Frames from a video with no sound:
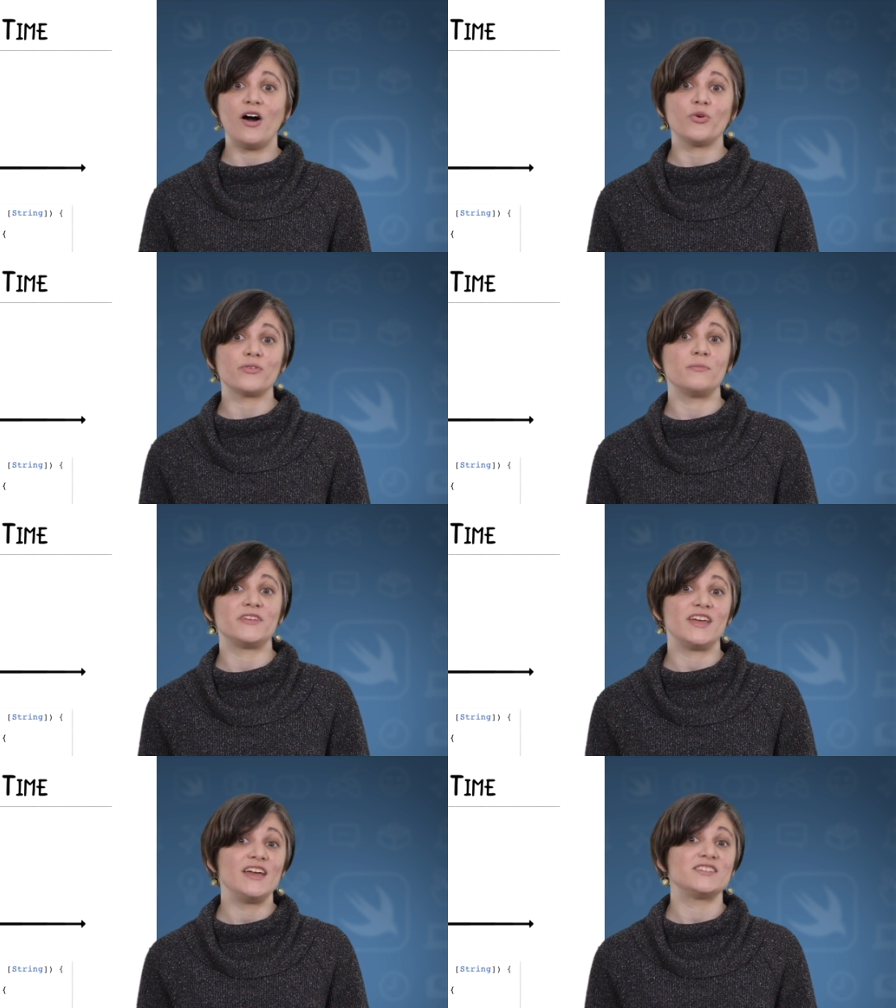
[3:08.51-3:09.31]
algorithm
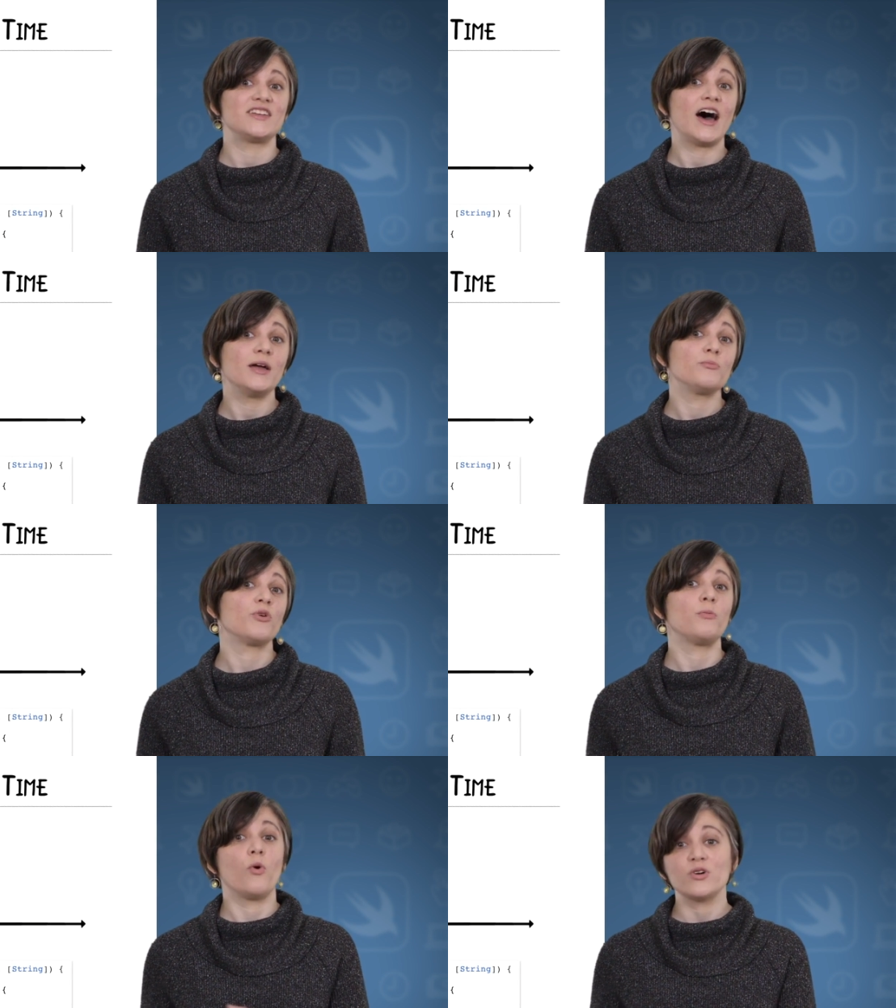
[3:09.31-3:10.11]
that takes time
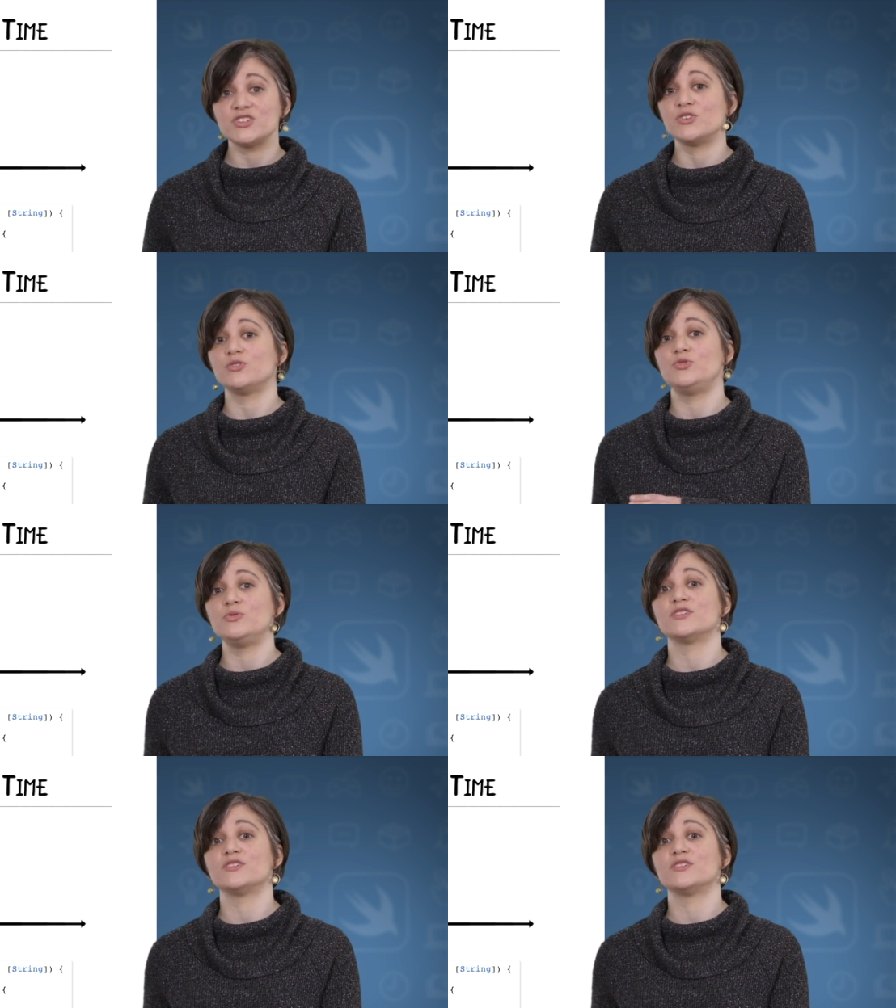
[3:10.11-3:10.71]
proportional to